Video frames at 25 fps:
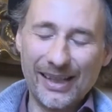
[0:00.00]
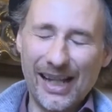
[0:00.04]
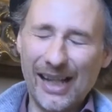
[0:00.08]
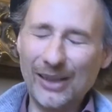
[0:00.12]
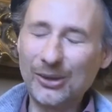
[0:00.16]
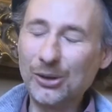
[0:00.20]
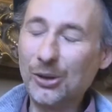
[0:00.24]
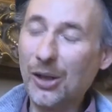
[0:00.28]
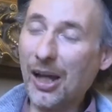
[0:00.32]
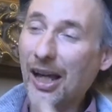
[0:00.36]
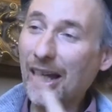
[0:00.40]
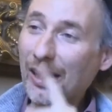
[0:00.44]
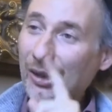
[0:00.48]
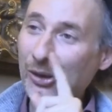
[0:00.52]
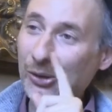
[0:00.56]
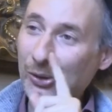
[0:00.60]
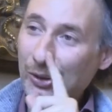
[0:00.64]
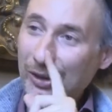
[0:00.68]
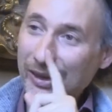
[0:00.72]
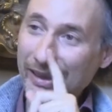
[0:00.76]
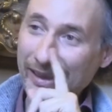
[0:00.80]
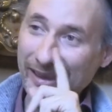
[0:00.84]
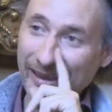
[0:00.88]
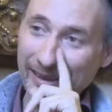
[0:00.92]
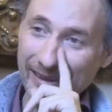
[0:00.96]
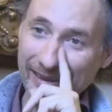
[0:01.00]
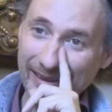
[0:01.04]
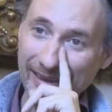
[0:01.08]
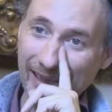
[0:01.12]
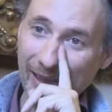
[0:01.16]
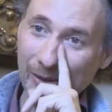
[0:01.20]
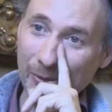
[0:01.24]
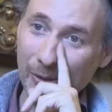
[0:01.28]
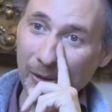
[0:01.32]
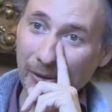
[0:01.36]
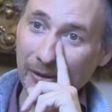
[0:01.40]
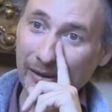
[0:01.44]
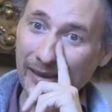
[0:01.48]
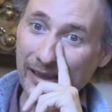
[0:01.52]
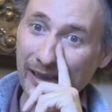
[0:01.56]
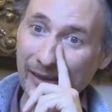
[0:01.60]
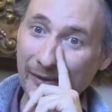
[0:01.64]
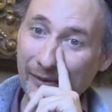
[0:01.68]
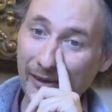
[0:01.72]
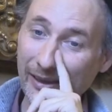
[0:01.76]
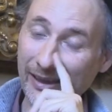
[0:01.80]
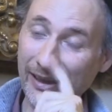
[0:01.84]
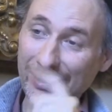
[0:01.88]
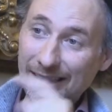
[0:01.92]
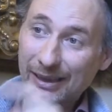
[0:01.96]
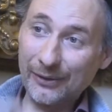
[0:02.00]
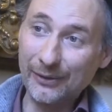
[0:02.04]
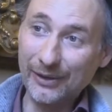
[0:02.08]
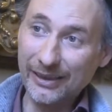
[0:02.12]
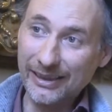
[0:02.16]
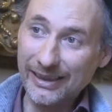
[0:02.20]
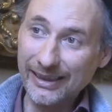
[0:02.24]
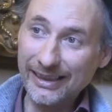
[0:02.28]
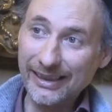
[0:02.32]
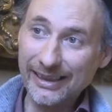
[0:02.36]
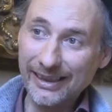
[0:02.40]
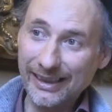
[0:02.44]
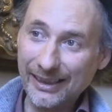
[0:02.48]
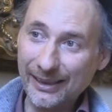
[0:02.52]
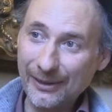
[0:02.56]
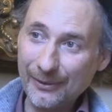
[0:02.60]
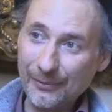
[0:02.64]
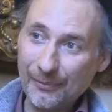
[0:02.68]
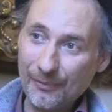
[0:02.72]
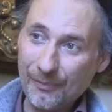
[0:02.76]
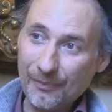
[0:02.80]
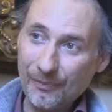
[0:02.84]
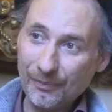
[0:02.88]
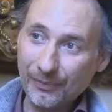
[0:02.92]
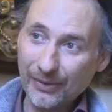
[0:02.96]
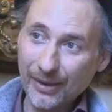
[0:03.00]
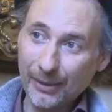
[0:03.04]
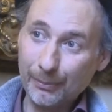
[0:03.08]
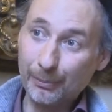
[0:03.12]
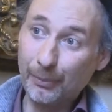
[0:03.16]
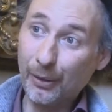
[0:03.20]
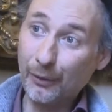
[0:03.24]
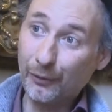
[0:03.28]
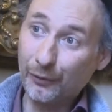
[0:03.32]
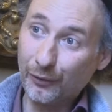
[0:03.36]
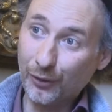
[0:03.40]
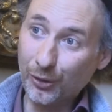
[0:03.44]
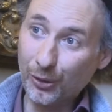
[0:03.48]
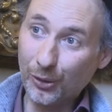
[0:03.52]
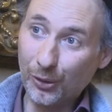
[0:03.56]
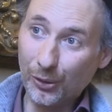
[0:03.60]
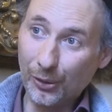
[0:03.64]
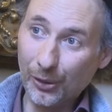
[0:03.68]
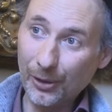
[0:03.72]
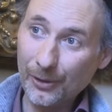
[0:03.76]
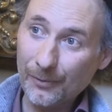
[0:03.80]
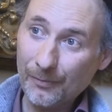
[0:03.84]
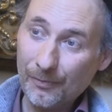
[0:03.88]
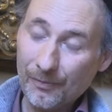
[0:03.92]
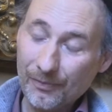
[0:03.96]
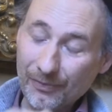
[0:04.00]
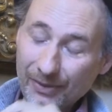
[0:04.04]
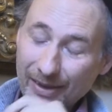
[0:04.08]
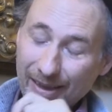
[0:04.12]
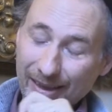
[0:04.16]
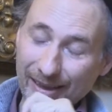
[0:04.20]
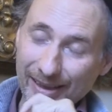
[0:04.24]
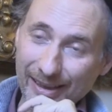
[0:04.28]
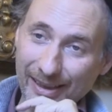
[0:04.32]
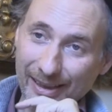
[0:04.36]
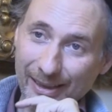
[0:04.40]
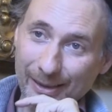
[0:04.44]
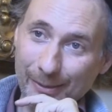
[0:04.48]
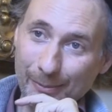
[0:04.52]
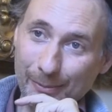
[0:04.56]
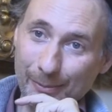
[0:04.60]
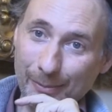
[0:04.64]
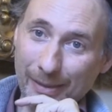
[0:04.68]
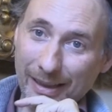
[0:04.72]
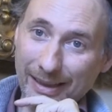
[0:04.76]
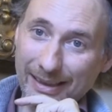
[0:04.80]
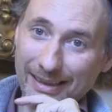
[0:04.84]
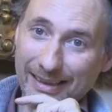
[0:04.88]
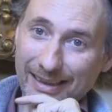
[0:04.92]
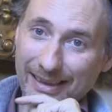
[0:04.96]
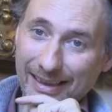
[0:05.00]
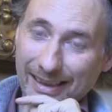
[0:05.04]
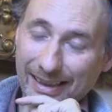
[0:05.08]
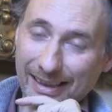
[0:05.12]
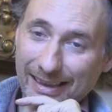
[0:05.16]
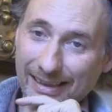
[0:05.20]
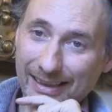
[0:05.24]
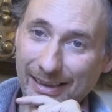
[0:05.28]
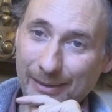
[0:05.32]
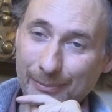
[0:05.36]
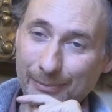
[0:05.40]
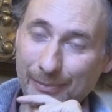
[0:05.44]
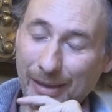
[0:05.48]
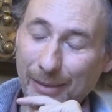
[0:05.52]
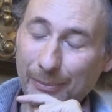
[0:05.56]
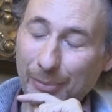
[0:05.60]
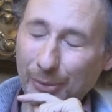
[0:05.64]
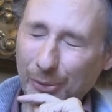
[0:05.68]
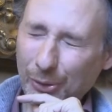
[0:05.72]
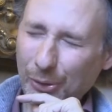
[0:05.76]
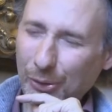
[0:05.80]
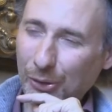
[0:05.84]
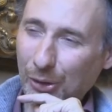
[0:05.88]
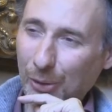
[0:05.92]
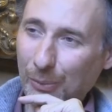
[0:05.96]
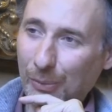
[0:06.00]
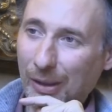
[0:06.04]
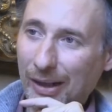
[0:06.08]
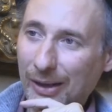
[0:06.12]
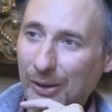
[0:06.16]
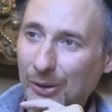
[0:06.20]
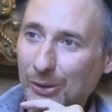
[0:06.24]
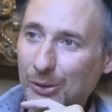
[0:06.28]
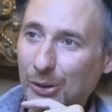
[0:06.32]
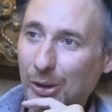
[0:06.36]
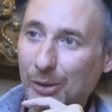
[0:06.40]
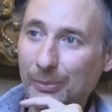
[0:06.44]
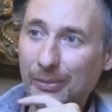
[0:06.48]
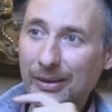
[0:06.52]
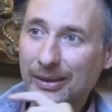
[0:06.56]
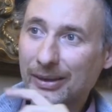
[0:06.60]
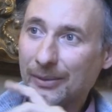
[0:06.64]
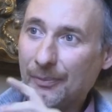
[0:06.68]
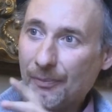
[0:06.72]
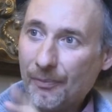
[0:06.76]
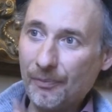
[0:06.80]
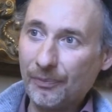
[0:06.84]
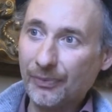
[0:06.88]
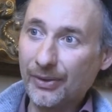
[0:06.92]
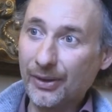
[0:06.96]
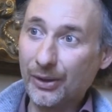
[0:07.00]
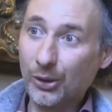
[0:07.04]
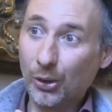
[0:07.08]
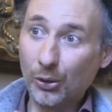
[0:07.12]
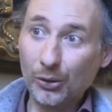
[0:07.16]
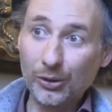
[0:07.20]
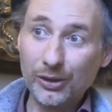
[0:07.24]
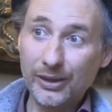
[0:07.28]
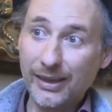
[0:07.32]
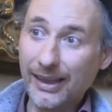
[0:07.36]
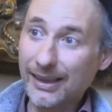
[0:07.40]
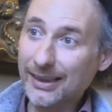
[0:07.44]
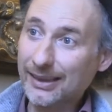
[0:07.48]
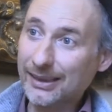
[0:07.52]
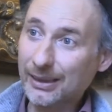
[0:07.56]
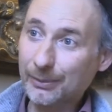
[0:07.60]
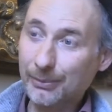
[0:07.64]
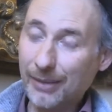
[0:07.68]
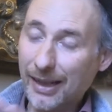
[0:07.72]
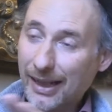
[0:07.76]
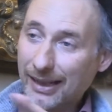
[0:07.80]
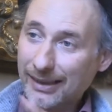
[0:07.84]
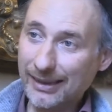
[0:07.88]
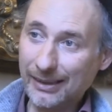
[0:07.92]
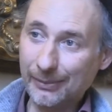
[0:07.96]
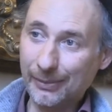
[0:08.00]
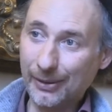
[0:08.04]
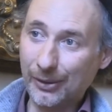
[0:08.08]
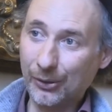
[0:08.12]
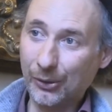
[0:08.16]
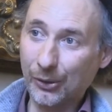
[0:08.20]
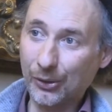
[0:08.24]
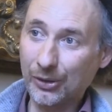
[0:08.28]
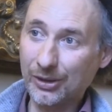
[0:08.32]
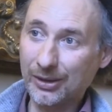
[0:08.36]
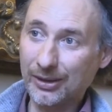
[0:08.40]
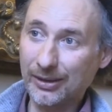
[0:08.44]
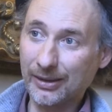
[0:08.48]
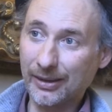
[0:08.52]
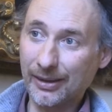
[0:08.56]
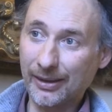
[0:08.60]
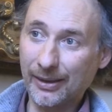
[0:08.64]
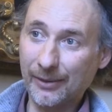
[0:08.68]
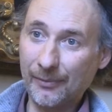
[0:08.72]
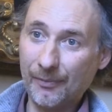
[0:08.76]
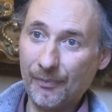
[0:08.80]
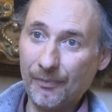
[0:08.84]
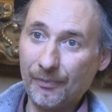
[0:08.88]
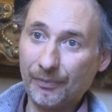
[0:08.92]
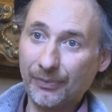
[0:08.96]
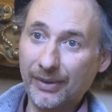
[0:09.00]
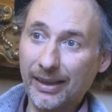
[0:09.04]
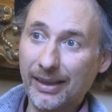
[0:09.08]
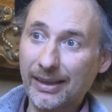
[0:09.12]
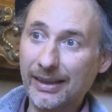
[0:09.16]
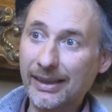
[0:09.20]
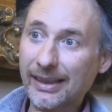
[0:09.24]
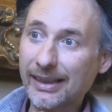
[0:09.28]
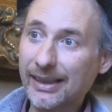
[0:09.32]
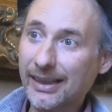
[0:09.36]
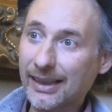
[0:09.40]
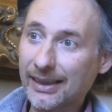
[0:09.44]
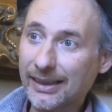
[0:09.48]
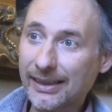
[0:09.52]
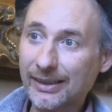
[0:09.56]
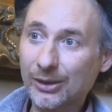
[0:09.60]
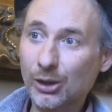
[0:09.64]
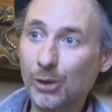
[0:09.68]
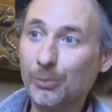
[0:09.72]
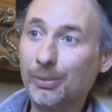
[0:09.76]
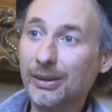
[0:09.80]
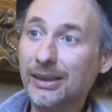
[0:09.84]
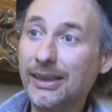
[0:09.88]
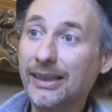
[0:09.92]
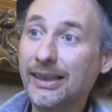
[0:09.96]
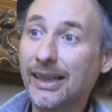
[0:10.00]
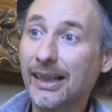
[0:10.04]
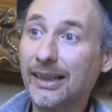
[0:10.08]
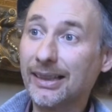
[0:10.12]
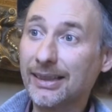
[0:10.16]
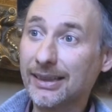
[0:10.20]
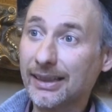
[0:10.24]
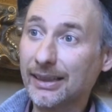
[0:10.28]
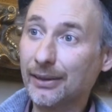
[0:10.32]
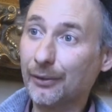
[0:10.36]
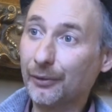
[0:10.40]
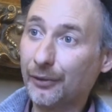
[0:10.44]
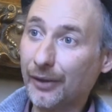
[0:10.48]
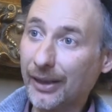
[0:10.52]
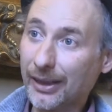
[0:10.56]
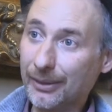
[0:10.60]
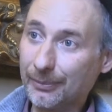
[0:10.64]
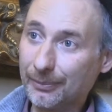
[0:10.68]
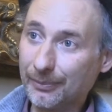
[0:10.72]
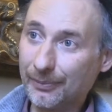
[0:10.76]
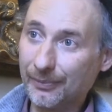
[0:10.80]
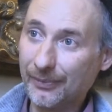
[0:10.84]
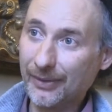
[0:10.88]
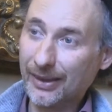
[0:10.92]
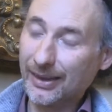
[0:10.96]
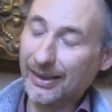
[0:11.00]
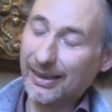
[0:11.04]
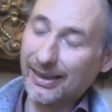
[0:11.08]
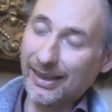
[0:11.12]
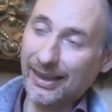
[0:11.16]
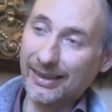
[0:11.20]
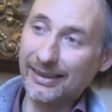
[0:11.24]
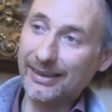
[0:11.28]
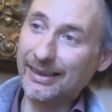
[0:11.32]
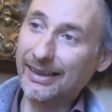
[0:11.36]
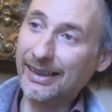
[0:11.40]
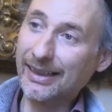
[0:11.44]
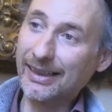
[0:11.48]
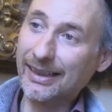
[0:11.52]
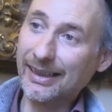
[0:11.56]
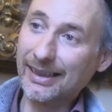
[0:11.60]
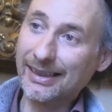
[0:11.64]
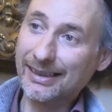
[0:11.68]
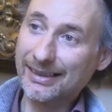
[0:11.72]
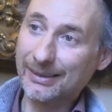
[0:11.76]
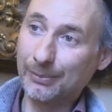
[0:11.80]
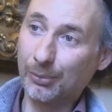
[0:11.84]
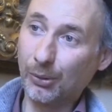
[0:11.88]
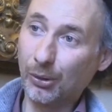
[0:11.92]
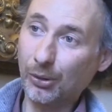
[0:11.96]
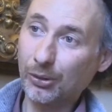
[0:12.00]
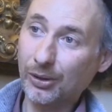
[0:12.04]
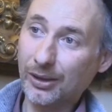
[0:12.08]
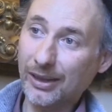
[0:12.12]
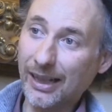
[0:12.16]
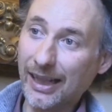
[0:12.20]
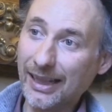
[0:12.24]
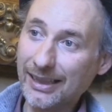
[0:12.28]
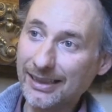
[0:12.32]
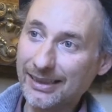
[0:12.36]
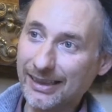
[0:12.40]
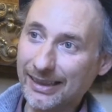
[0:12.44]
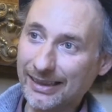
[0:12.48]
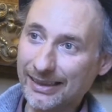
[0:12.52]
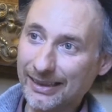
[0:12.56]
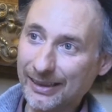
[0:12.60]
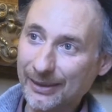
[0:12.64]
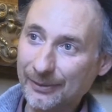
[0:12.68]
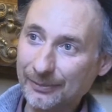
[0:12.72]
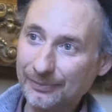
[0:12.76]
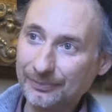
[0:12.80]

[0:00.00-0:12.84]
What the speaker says: No, actually, they were given a DVD before, but my producer Margot told me, but don't tell anybody, because legally nobody can see the film until it's broadcasted.